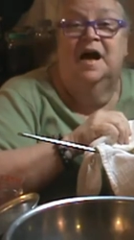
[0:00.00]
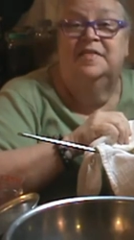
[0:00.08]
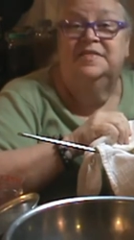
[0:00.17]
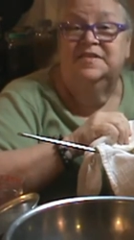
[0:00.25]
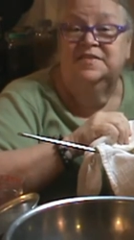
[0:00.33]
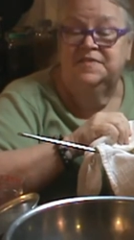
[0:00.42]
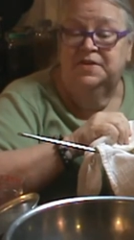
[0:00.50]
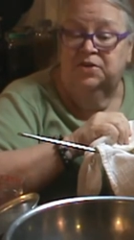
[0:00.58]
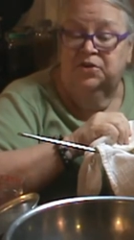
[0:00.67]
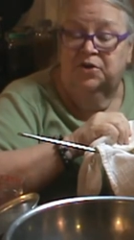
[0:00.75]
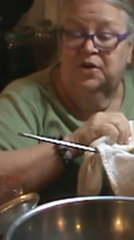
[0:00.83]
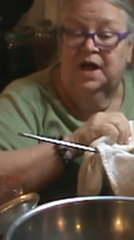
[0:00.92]
This
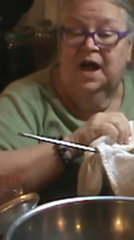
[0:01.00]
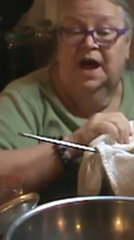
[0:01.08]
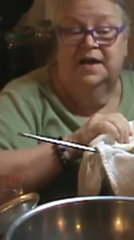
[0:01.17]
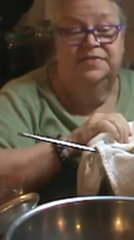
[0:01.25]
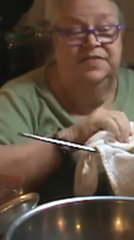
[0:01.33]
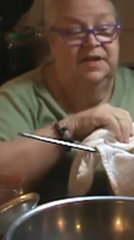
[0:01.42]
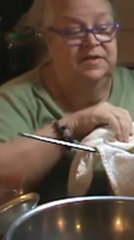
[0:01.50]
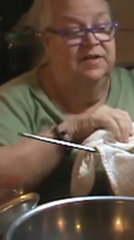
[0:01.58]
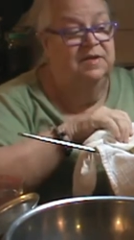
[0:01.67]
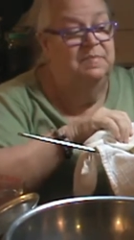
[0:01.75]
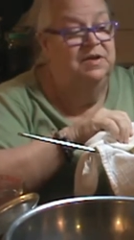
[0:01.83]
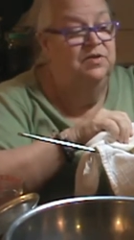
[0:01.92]
vinegar, I think,
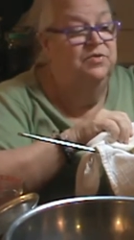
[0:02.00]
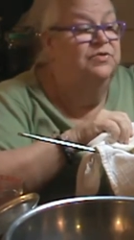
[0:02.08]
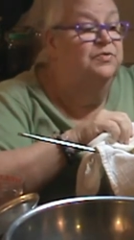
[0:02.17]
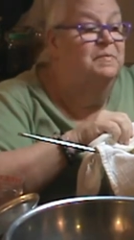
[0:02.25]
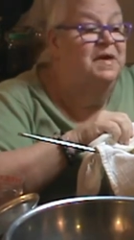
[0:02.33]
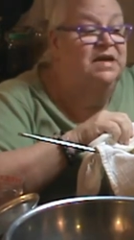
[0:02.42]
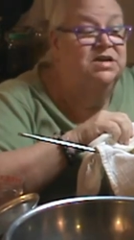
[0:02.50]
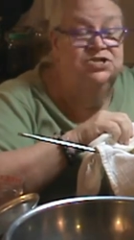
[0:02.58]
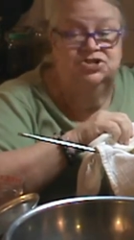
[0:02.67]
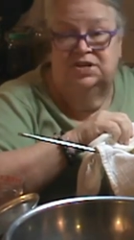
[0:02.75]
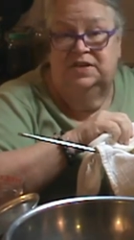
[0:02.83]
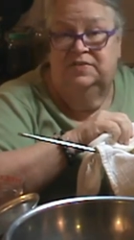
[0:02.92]
can be used for making
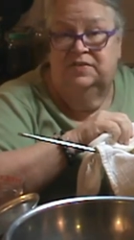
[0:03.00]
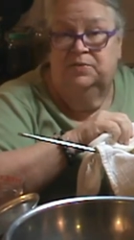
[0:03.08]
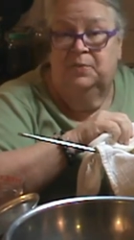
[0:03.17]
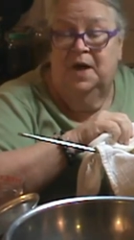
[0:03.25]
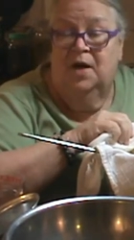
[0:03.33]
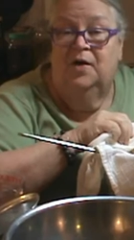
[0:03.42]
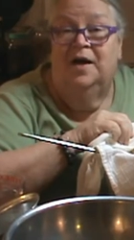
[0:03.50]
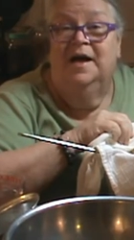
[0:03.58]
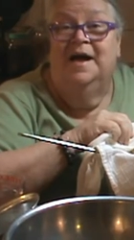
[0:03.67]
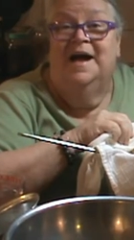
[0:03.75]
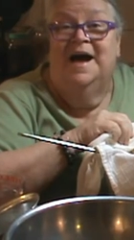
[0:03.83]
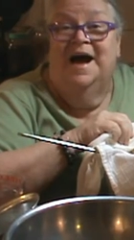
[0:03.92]
cheese as well.
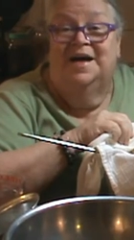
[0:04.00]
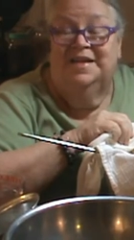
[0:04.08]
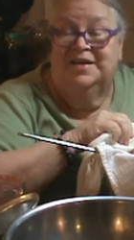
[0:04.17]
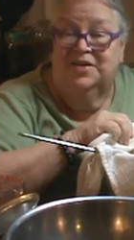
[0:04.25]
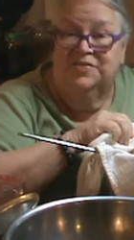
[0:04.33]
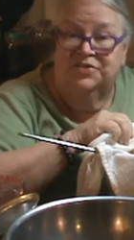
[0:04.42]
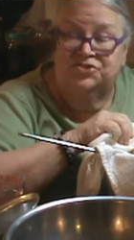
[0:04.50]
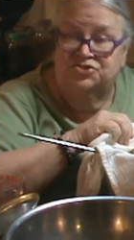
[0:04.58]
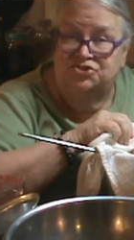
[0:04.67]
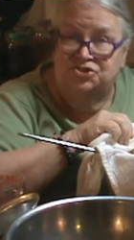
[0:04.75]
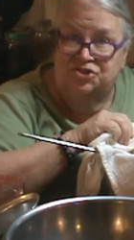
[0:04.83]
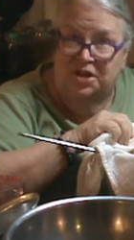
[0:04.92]
Like I said, you
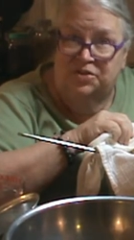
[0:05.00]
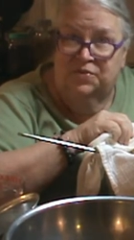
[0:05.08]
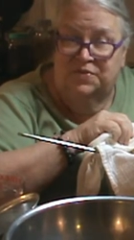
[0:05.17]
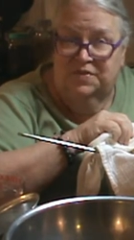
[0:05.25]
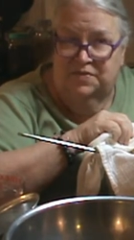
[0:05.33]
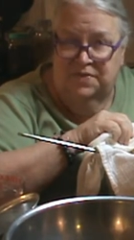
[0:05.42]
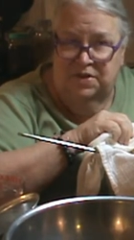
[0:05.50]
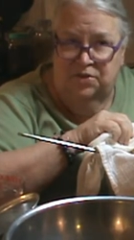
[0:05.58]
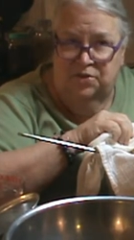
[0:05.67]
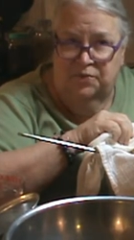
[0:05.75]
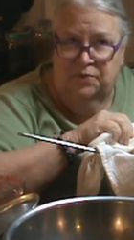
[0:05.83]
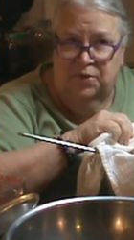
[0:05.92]
should not use this
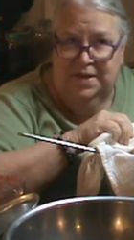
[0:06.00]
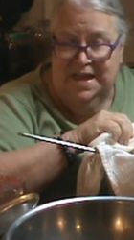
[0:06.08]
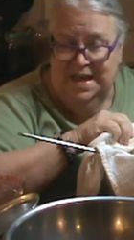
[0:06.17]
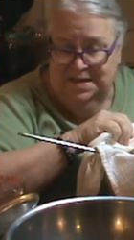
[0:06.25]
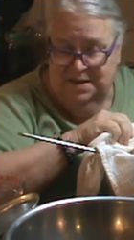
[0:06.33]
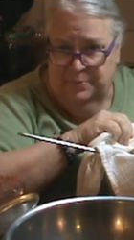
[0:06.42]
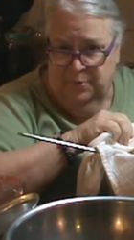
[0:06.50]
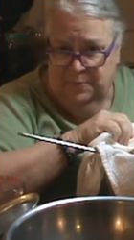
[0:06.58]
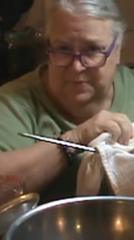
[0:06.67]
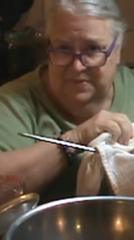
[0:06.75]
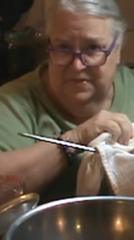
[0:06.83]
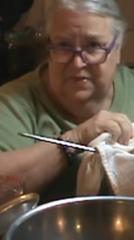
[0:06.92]
vinegar for canning
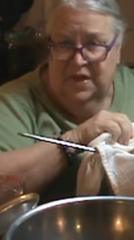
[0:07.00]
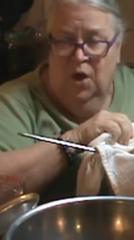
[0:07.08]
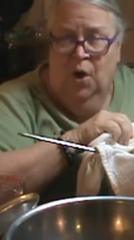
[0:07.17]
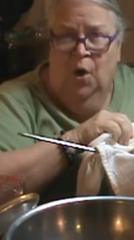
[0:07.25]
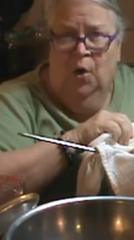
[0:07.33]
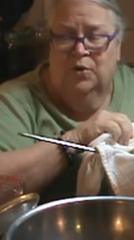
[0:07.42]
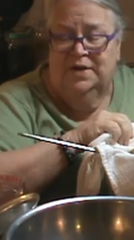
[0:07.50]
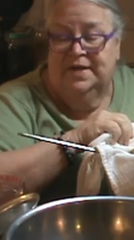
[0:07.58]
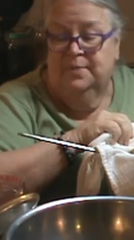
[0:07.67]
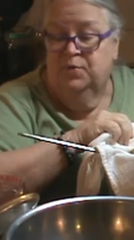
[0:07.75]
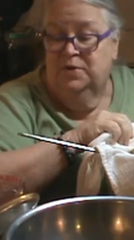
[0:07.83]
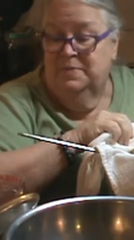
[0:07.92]
purposes, or like
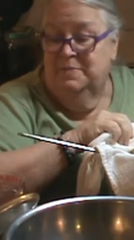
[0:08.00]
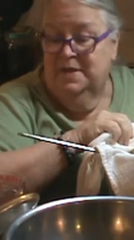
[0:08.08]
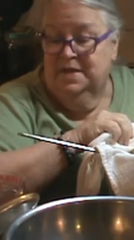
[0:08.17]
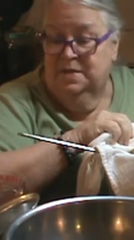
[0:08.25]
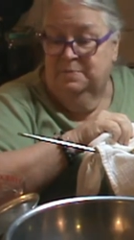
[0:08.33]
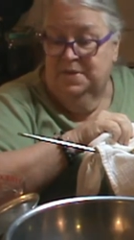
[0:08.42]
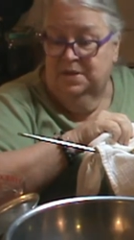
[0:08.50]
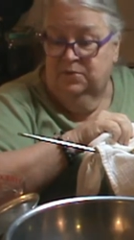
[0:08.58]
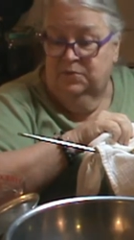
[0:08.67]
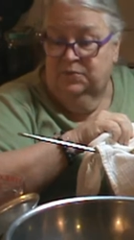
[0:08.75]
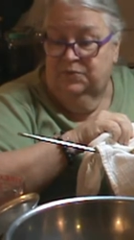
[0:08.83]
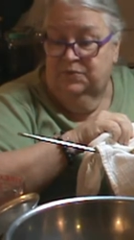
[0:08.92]
I'm going to be making
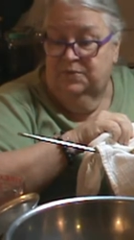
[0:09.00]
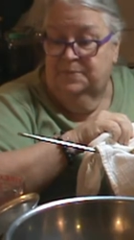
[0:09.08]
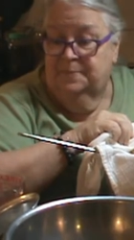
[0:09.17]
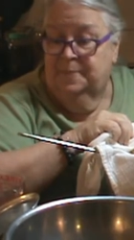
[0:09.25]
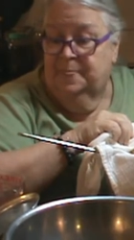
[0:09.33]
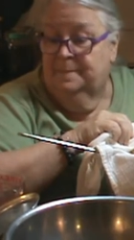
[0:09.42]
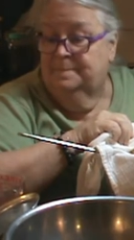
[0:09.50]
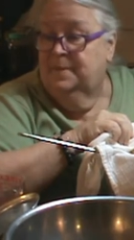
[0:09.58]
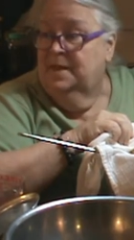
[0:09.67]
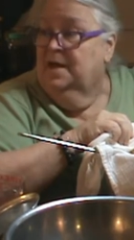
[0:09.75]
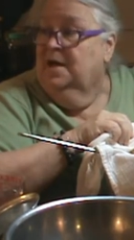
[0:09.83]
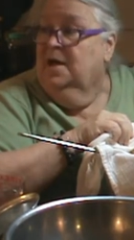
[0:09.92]
pickles.
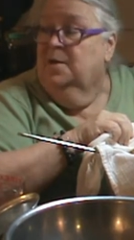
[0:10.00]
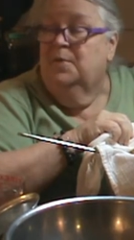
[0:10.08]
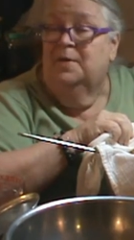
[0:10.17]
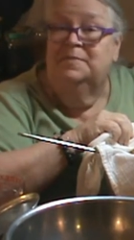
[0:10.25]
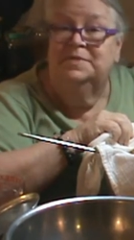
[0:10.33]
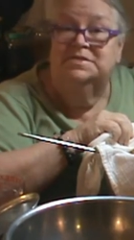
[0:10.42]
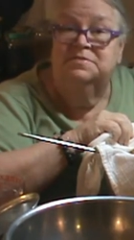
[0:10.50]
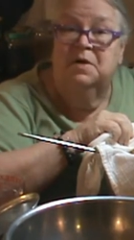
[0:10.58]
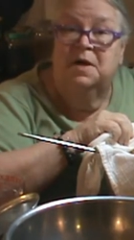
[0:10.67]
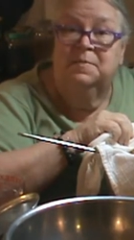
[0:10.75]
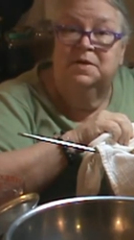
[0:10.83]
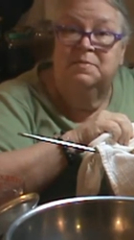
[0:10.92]
Probably tomorrow
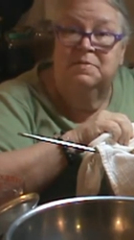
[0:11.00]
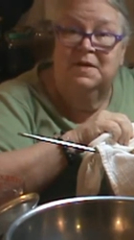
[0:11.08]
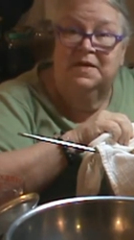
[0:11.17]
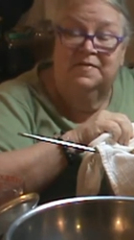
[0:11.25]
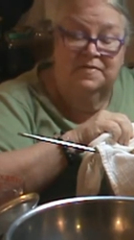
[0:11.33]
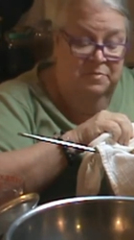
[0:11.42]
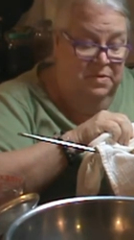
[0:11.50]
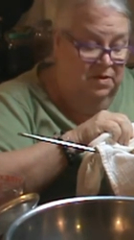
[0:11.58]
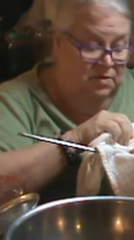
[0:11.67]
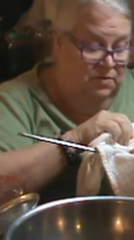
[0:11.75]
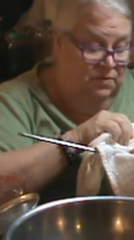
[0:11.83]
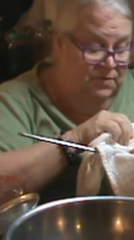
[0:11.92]
I'm going to be making some
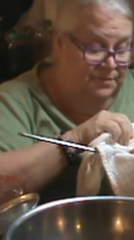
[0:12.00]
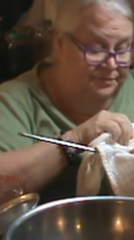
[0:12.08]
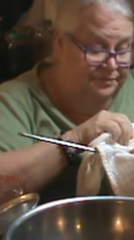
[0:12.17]
pickles.